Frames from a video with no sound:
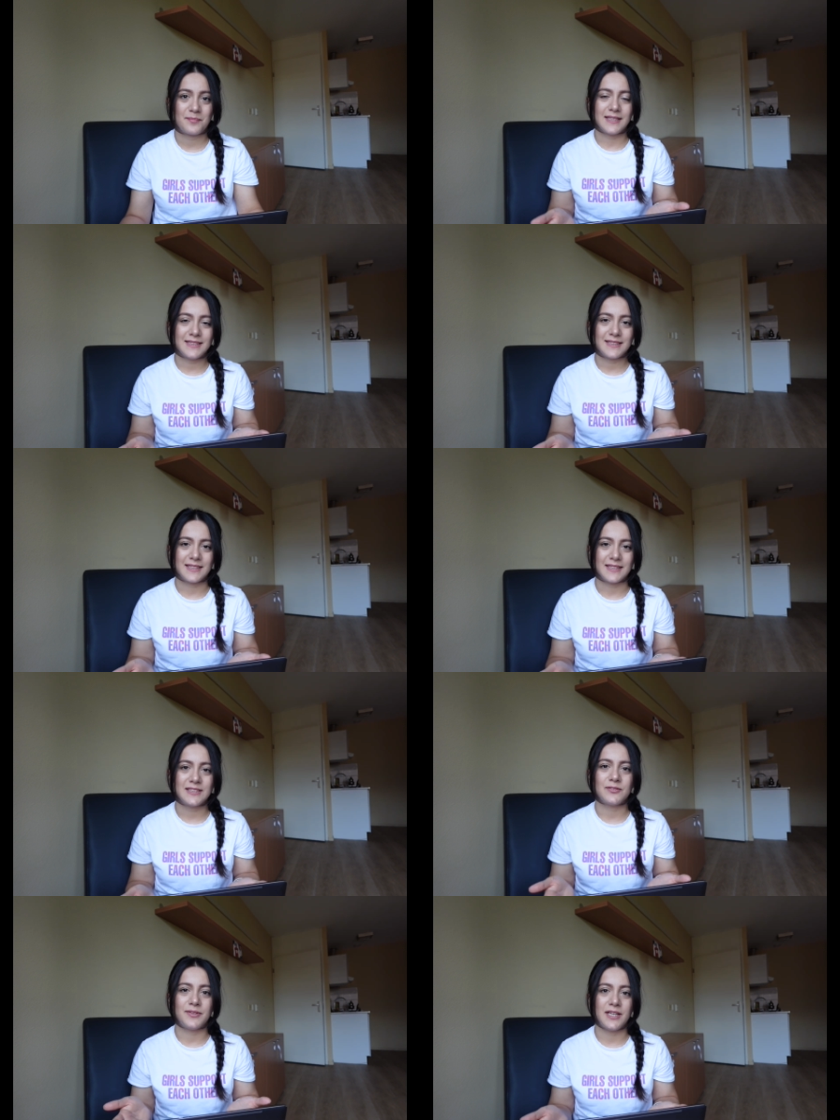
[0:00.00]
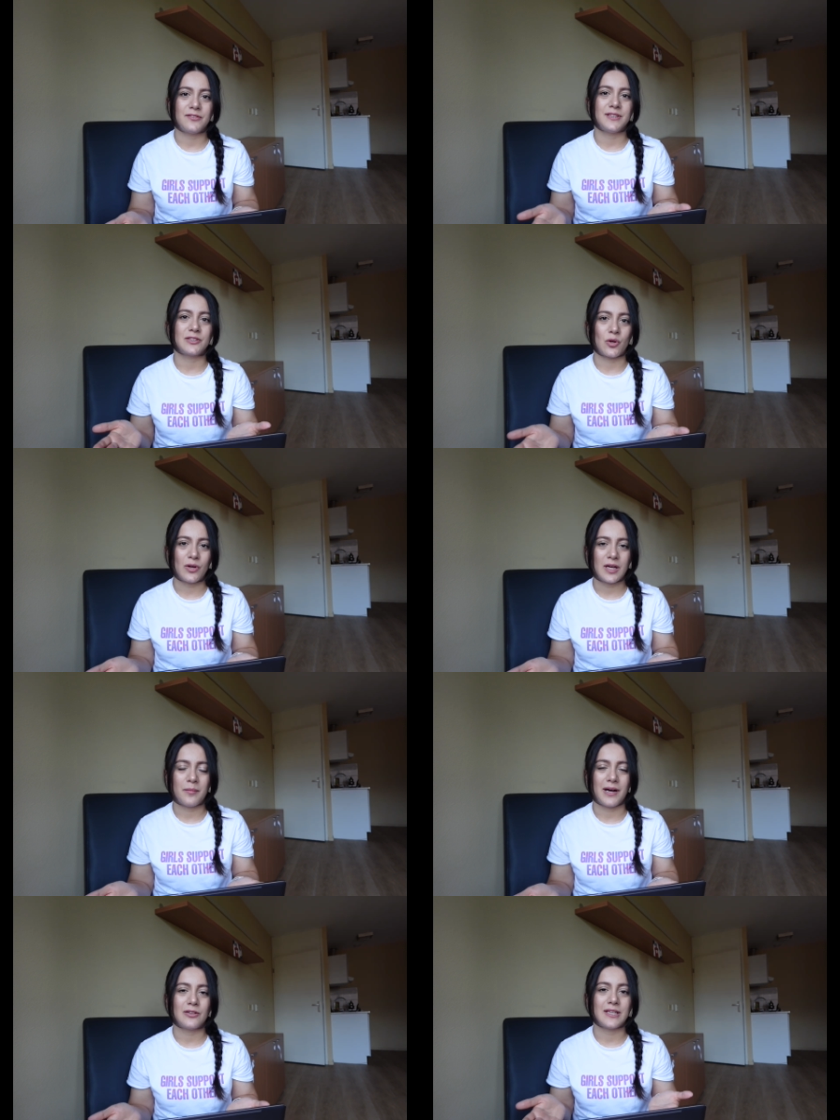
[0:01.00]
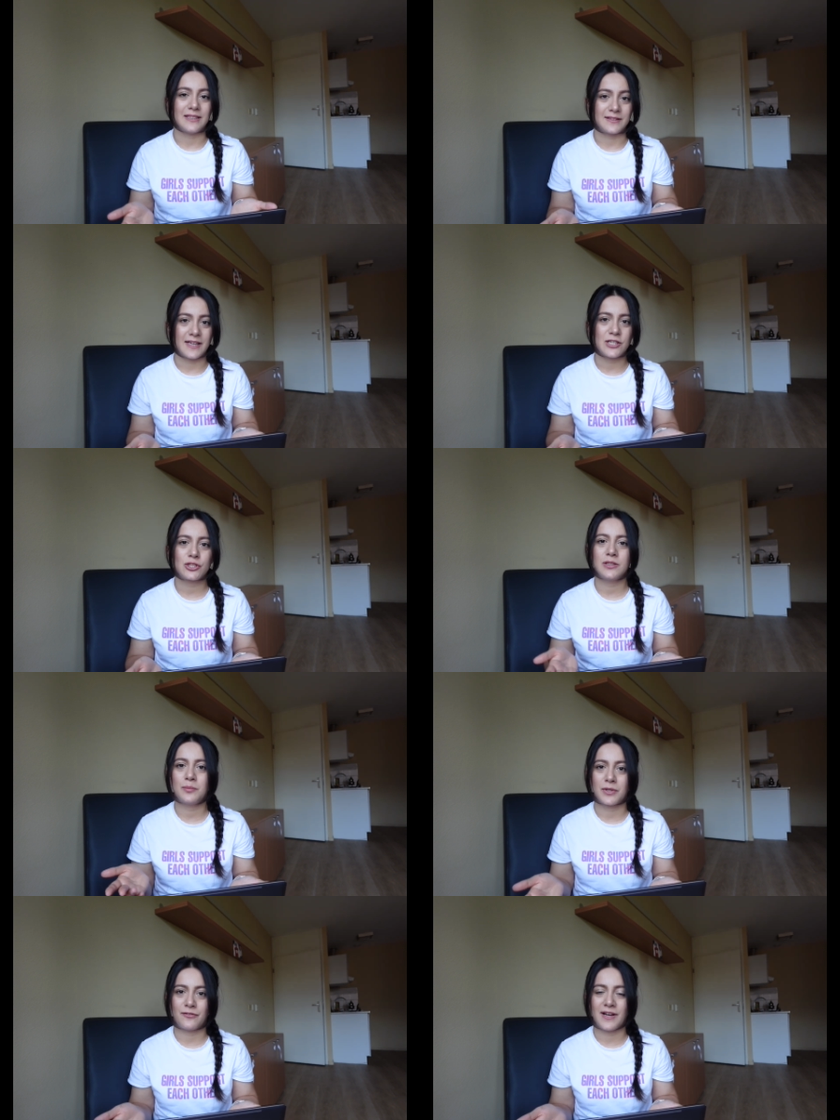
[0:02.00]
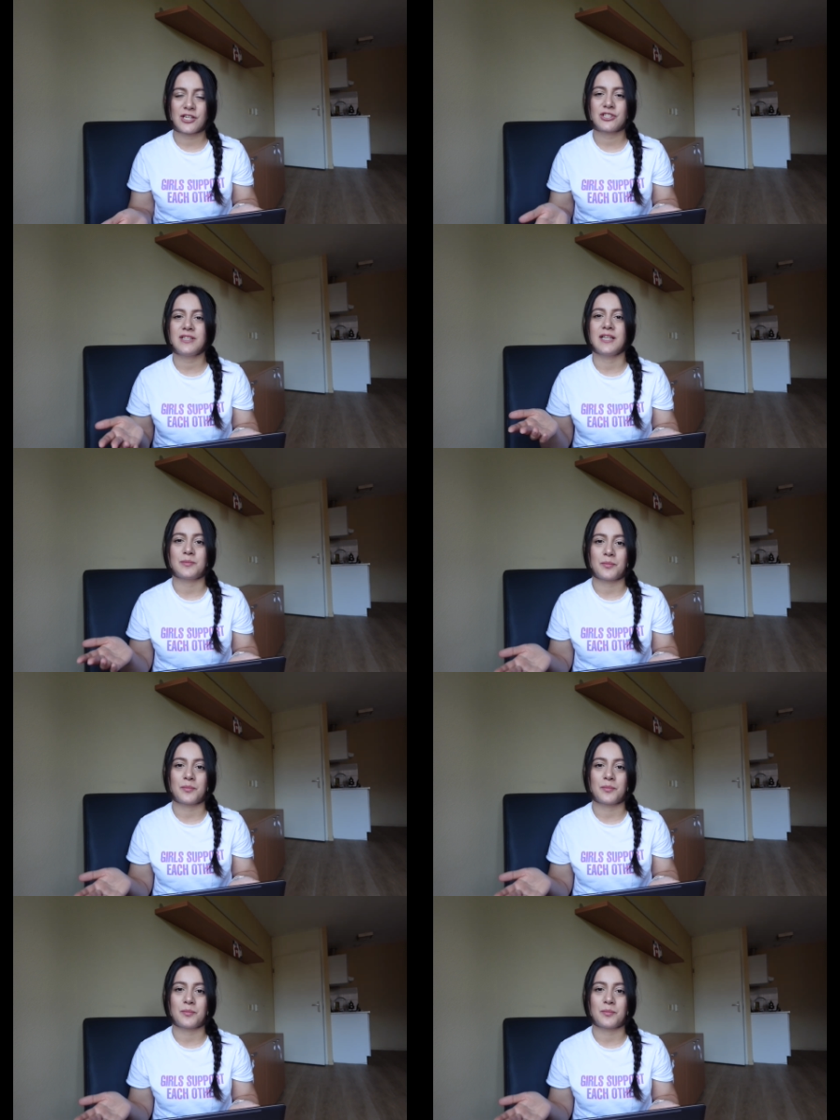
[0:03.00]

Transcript: This is where we talk about educational, professional and